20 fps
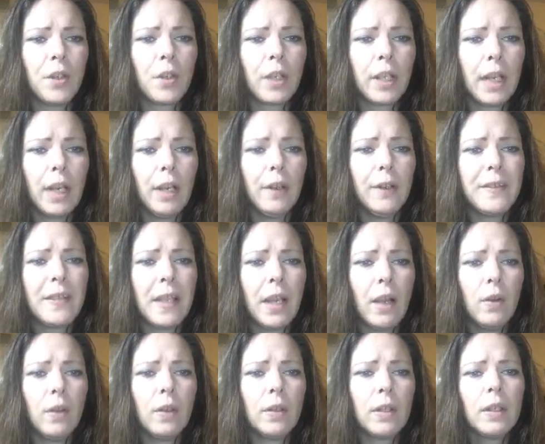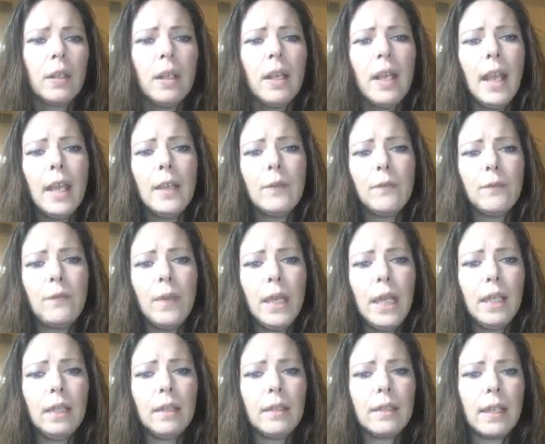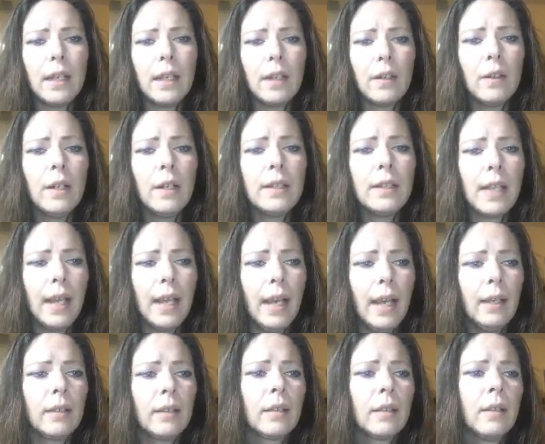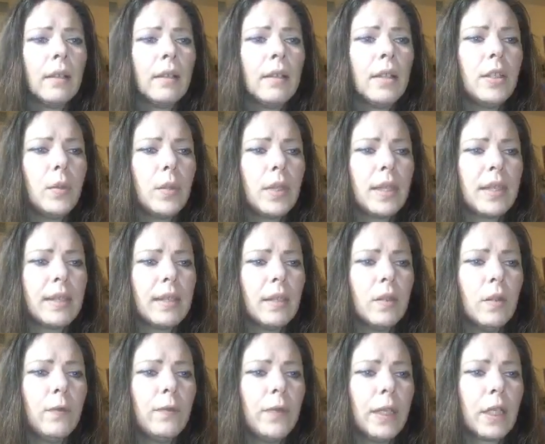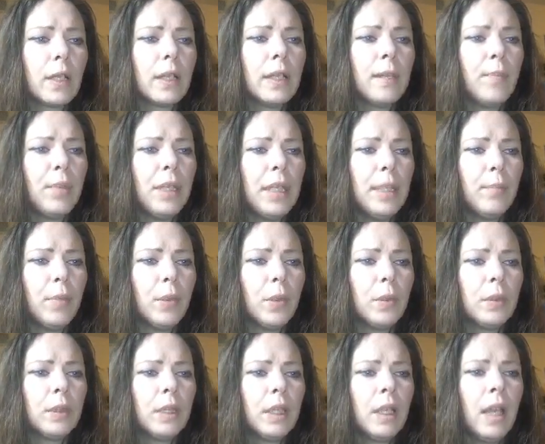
or carries out a fake terror attack to instill fear in people.